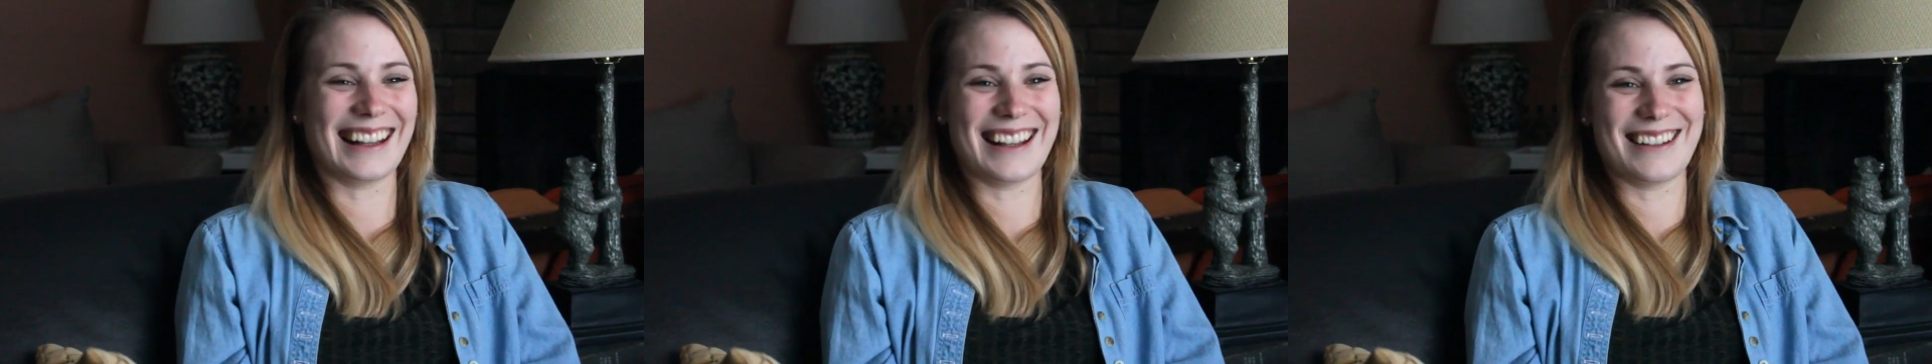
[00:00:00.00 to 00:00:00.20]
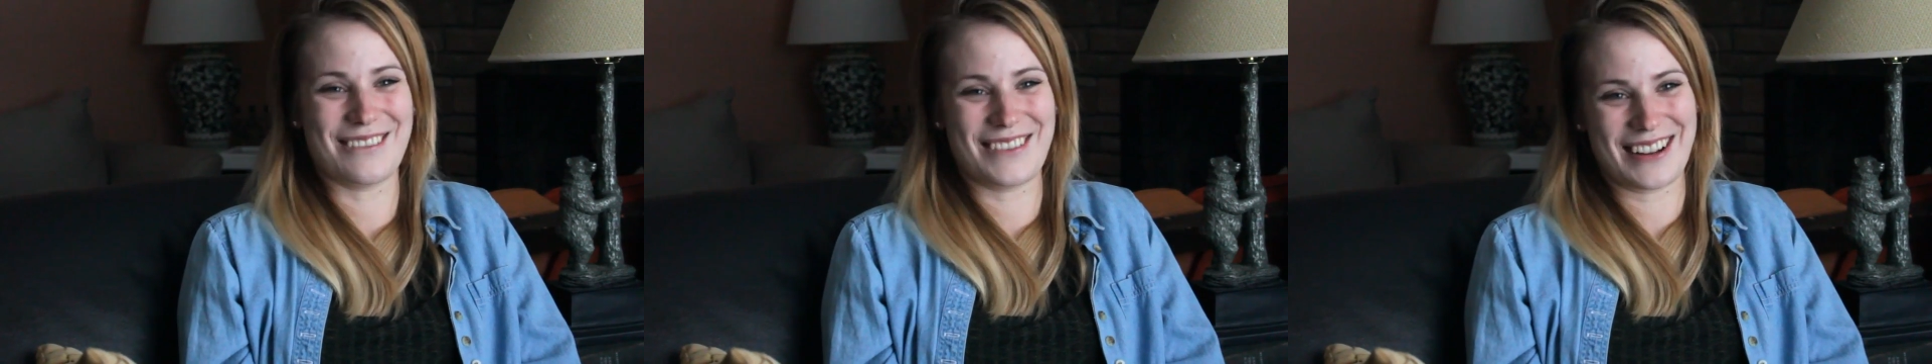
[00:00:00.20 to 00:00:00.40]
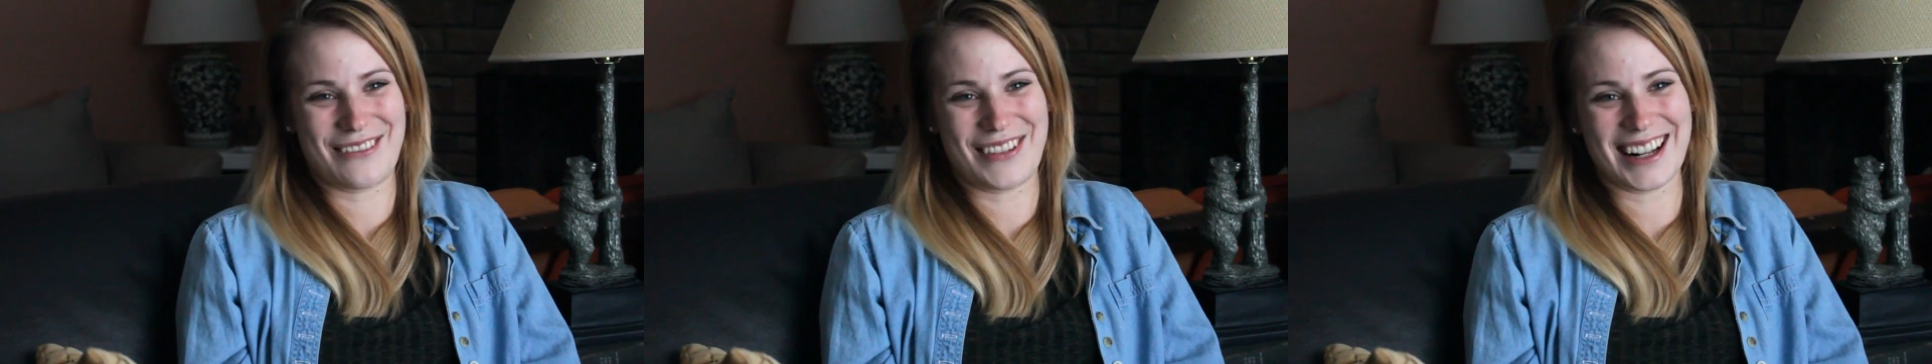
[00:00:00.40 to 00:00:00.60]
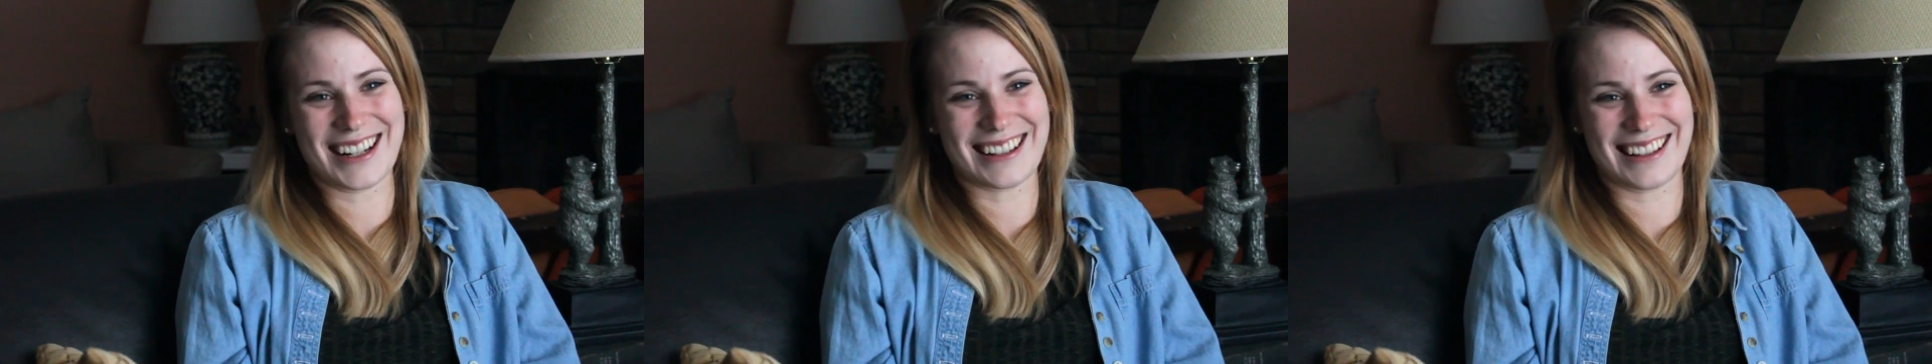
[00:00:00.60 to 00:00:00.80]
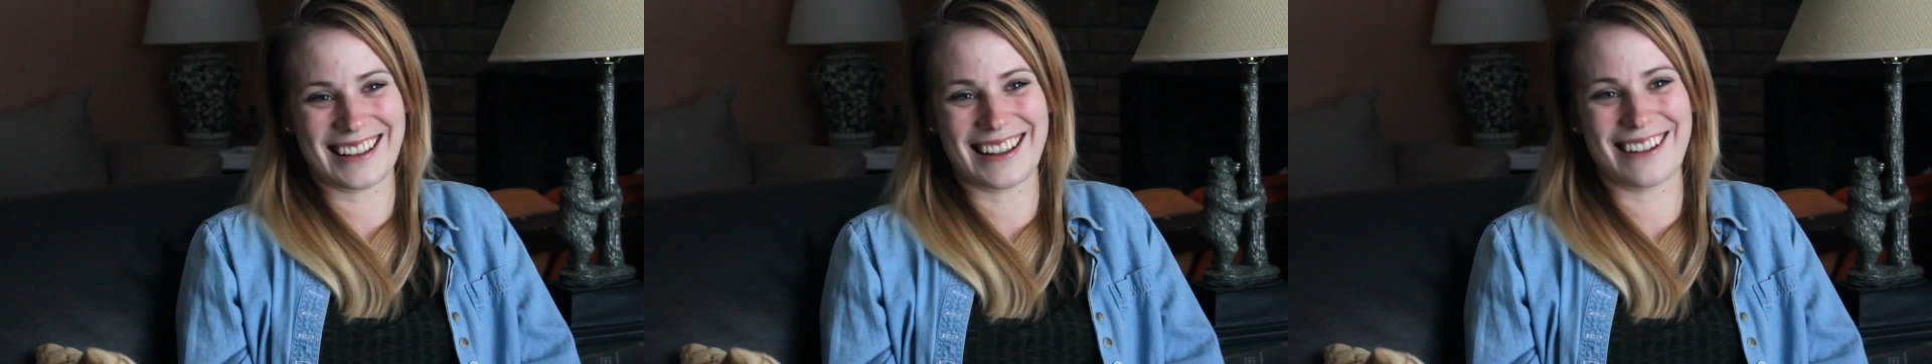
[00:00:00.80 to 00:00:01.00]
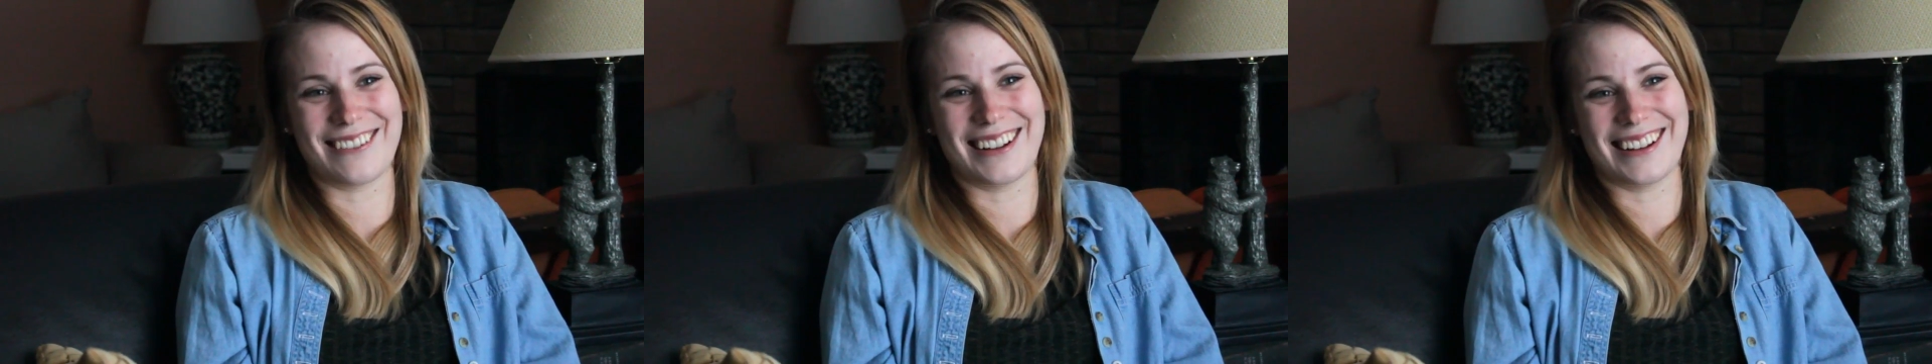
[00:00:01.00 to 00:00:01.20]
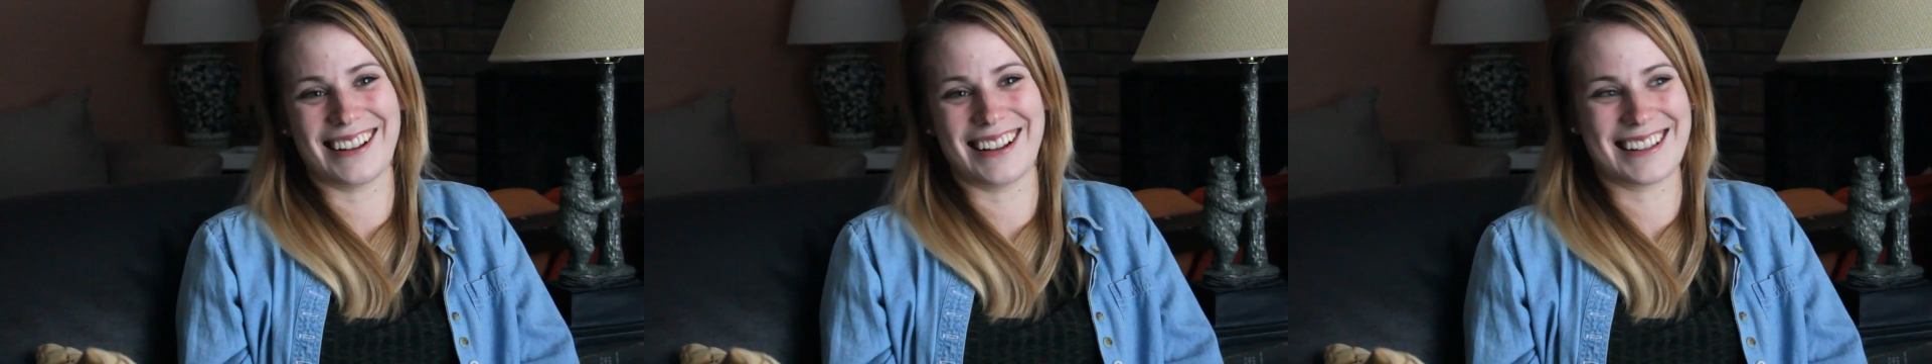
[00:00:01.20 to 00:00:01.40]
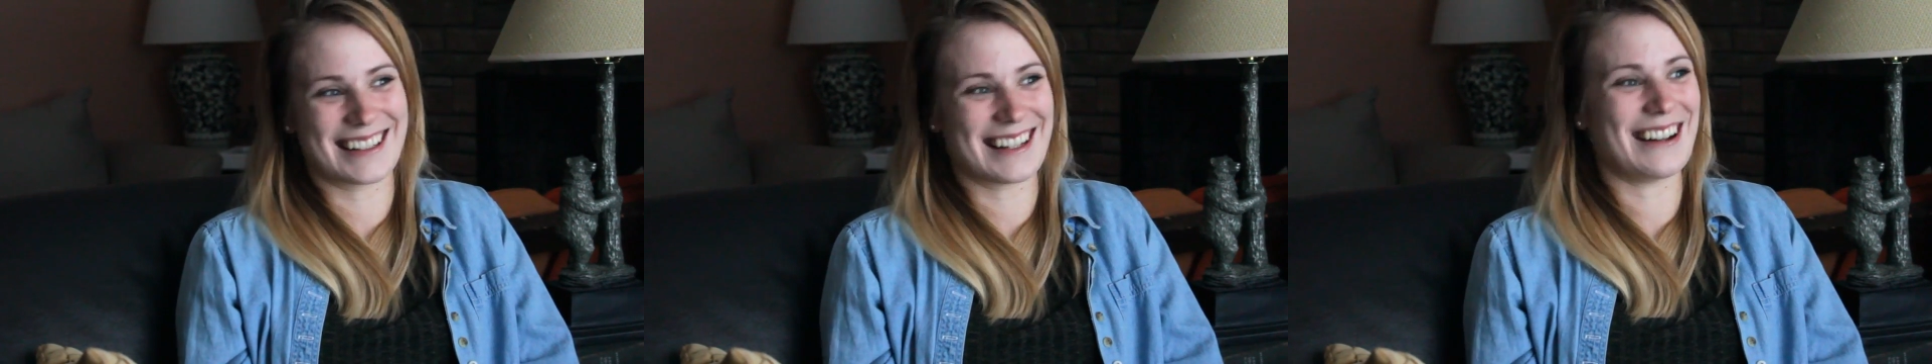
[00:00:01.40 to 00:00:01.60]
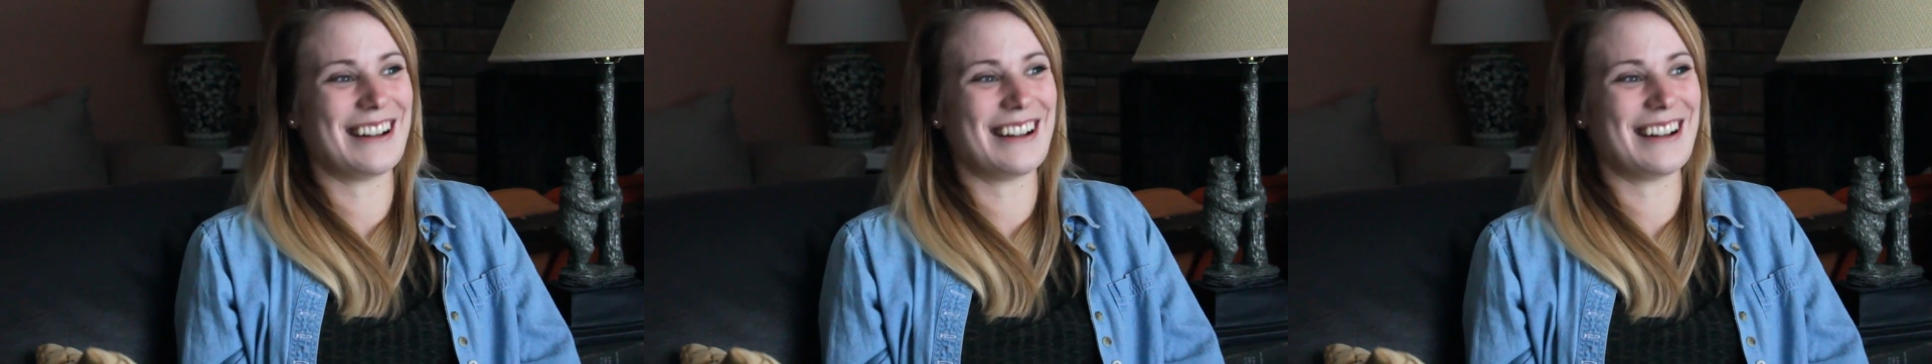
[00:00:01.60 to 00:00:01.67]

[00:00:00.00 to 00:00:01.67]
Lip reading: And then eventually they realized,